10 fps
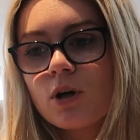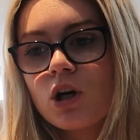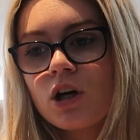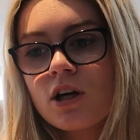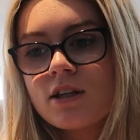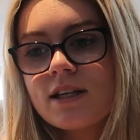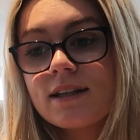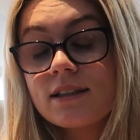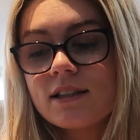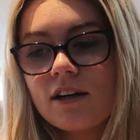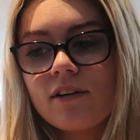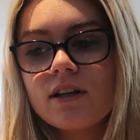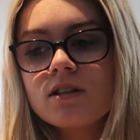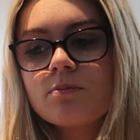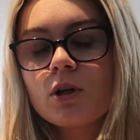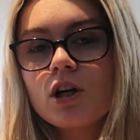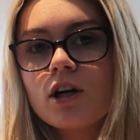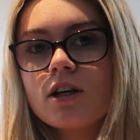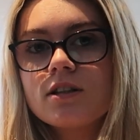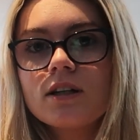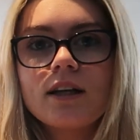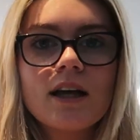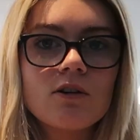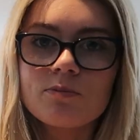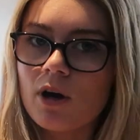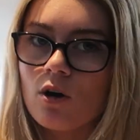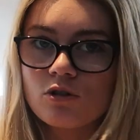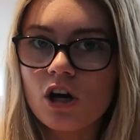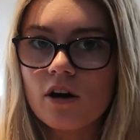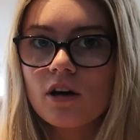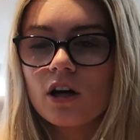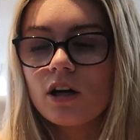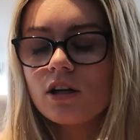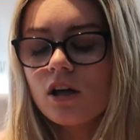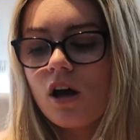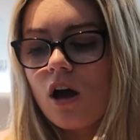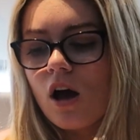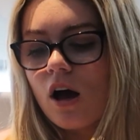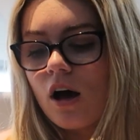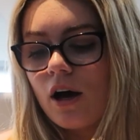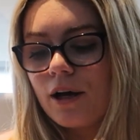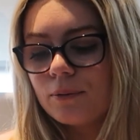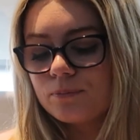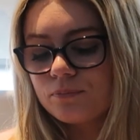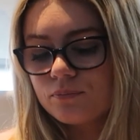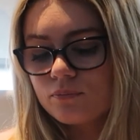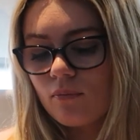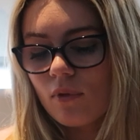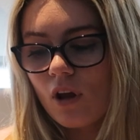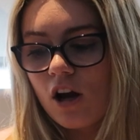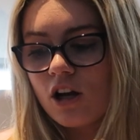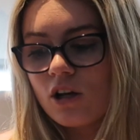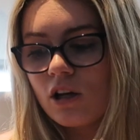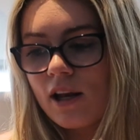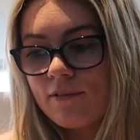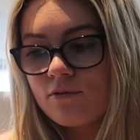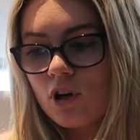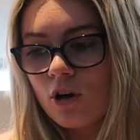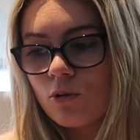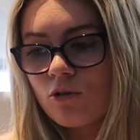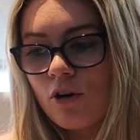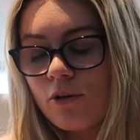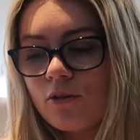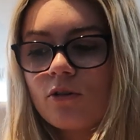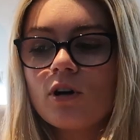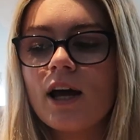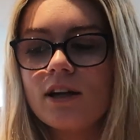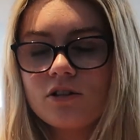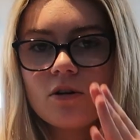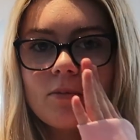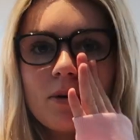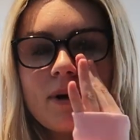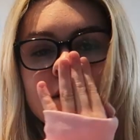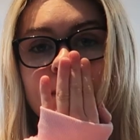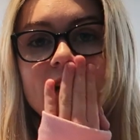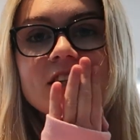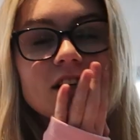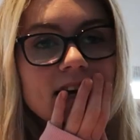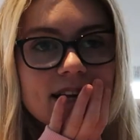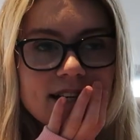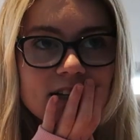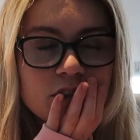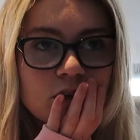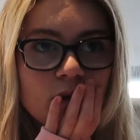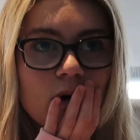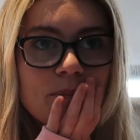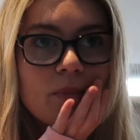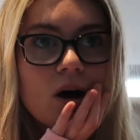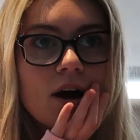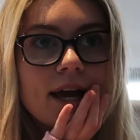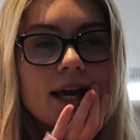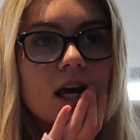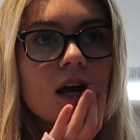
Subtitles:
because it's a series, because that was my whole childhood. I lived and grown on H2O Mermaids. I'm actually going to get a tattoo on my